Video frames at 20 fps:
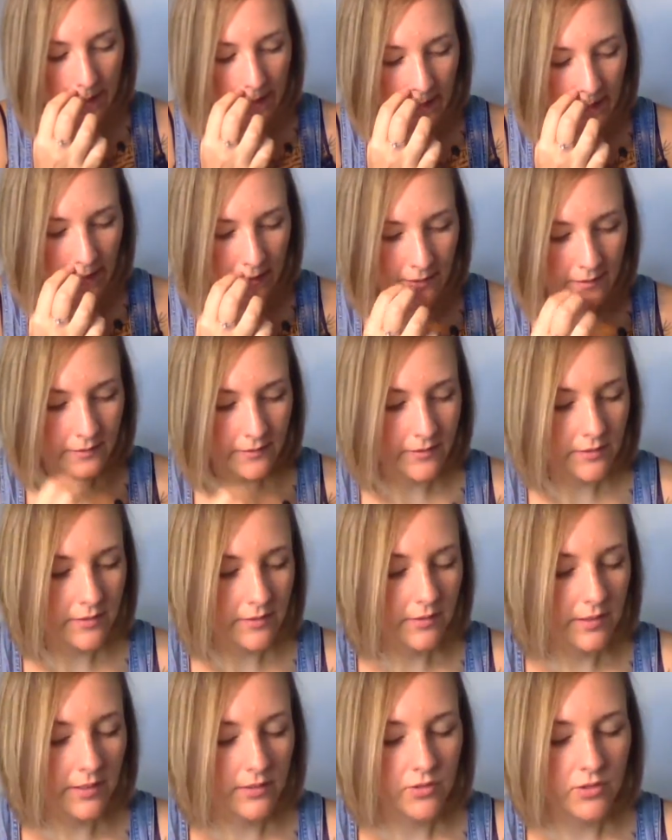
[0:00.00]
And
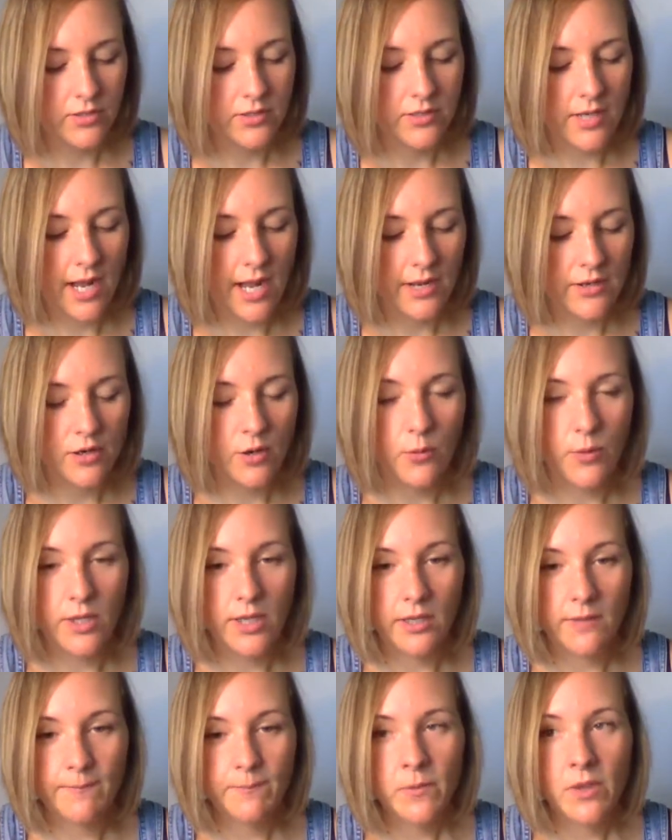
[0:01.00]
it's just not
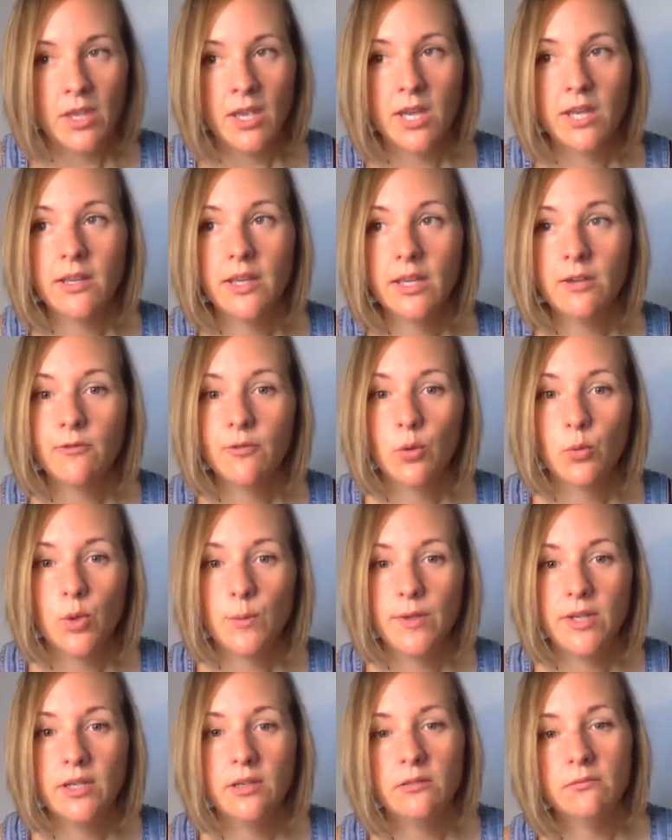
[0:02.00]
knowing. And like for
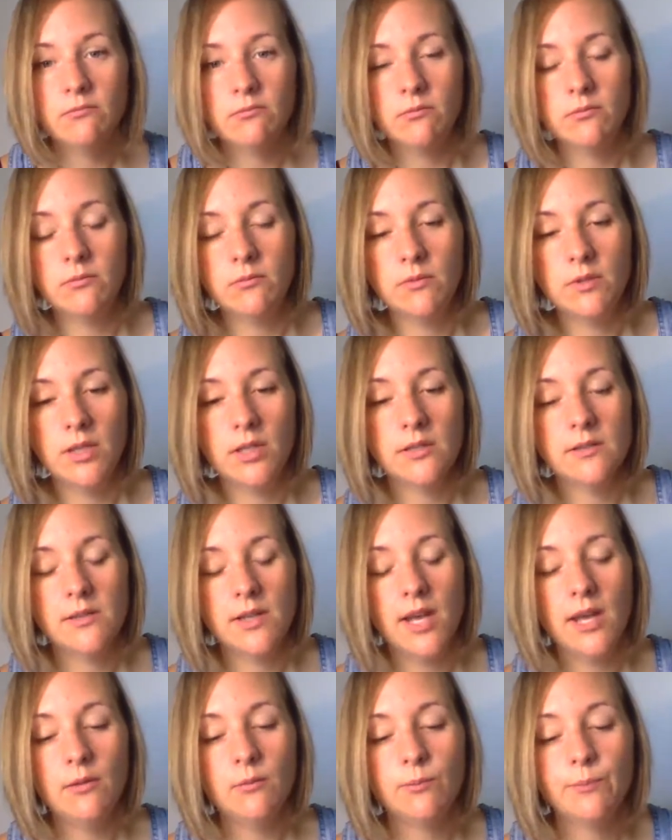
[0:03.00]
women, it's
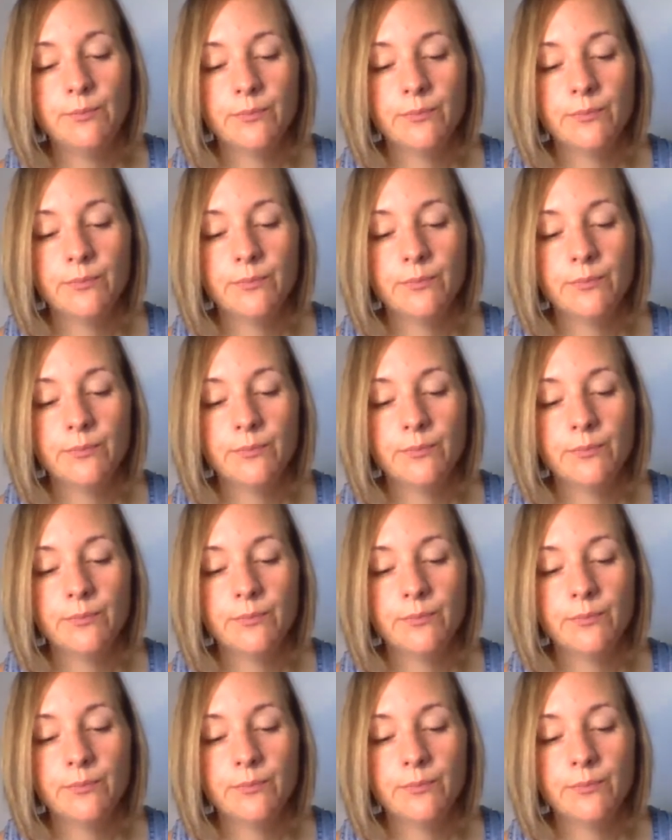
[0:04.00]
not,